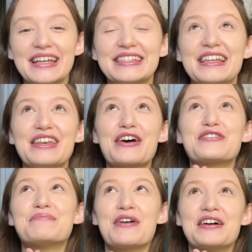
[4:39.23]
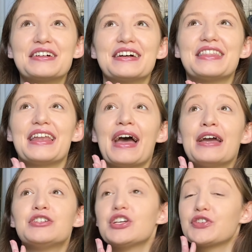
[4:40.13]
is another manga that
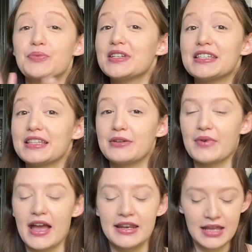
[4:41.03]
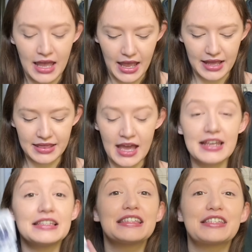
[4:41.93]
I just recently read, and that
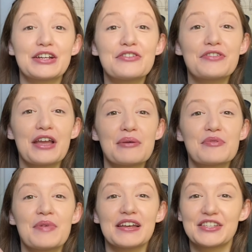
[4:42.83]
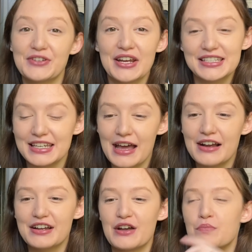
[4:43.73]
is Servamp by
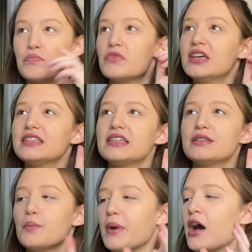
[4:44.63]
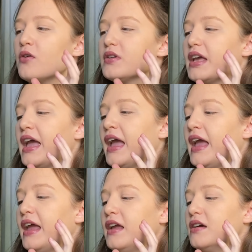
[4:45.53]
Tanaka. This is about
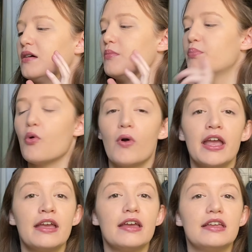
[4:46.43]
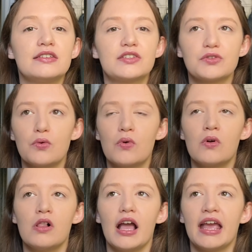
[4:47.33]
a boy in
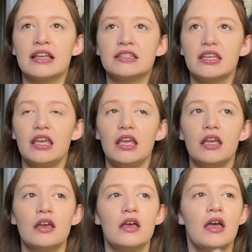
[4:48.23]
school, and he